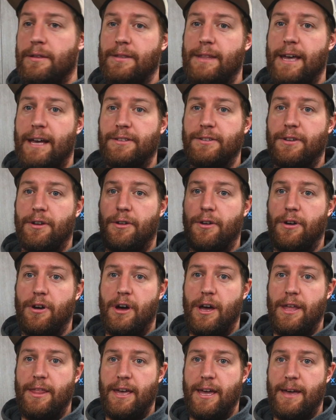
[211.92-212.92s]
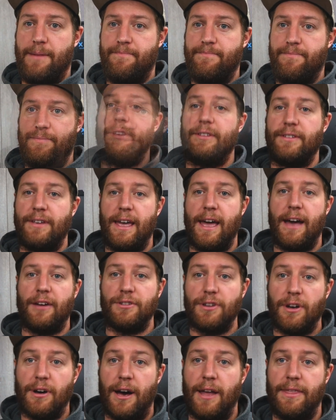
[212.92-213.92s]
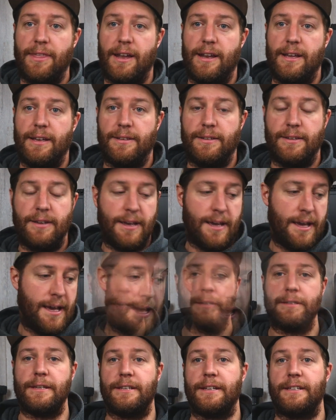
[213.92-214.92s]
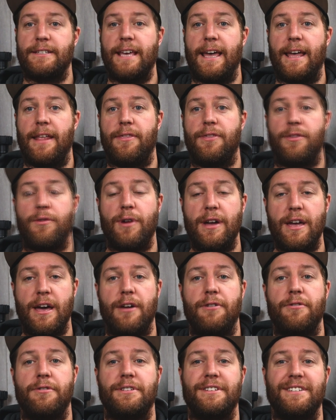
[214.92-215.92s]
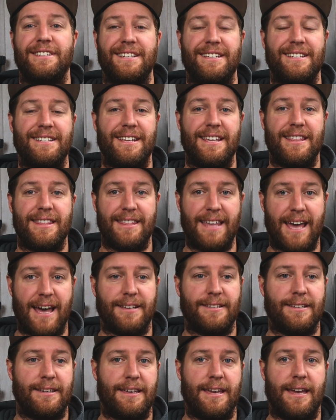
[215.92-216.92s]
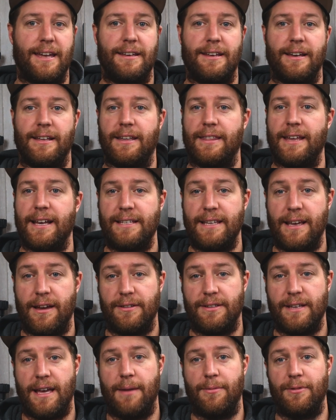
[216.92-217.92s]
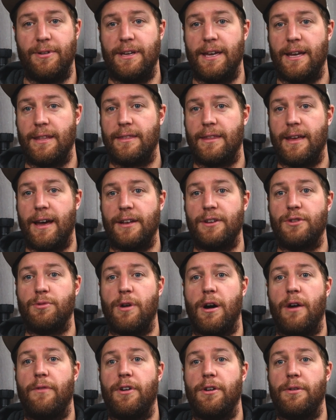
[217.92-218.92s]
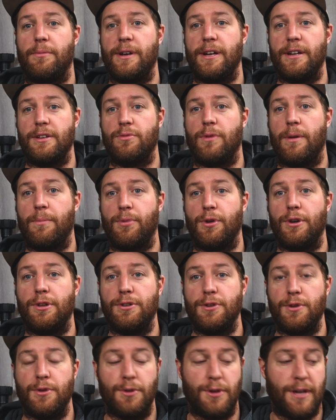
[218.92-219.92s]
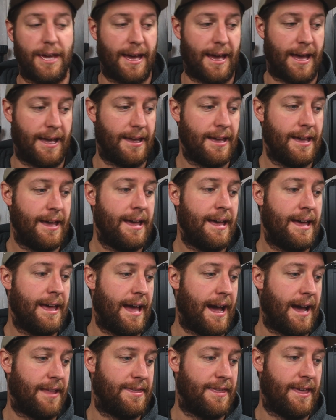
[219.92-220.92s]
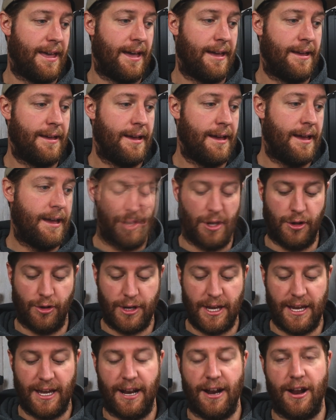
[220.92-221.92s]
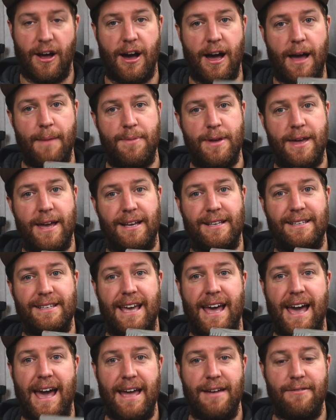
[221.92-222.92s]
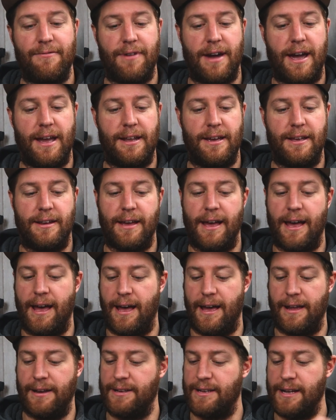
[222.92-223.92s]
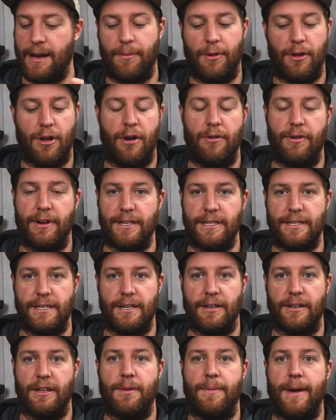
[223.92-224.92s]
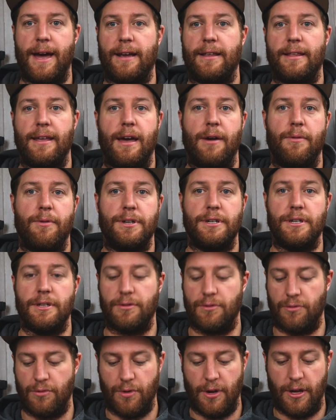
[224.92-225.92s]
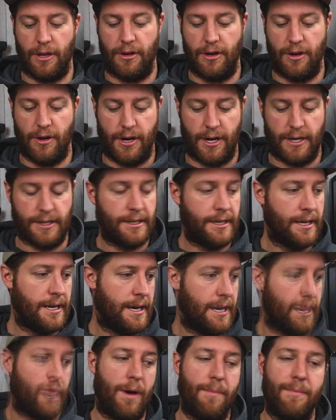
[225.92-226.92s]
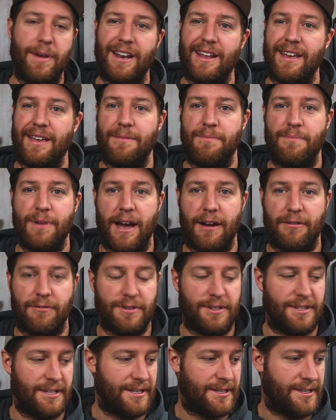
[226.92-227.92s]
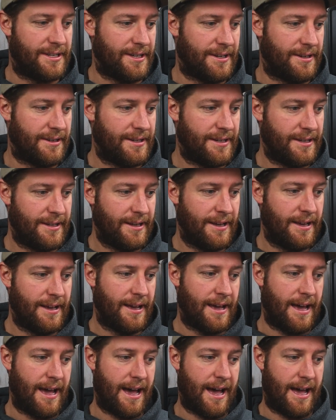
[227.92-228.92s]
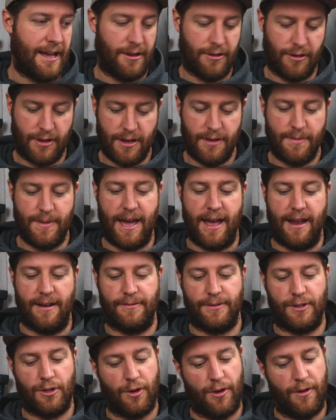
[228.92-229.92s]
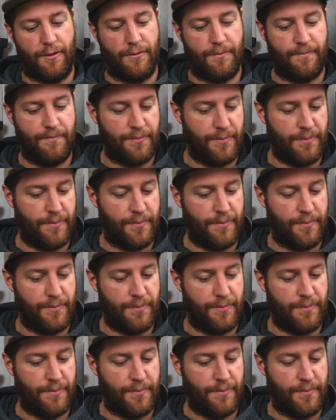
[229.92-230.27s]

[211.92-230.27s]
that's on high there. See how tight that is. So as I said, 360,000 candela, that's how it's able to get that 1200 meters, 1.2K out there. You're looking at an IPX8 rated double O-ring seal at the back there, which is really nice. 1 meter impact resistant. You're looking about sort of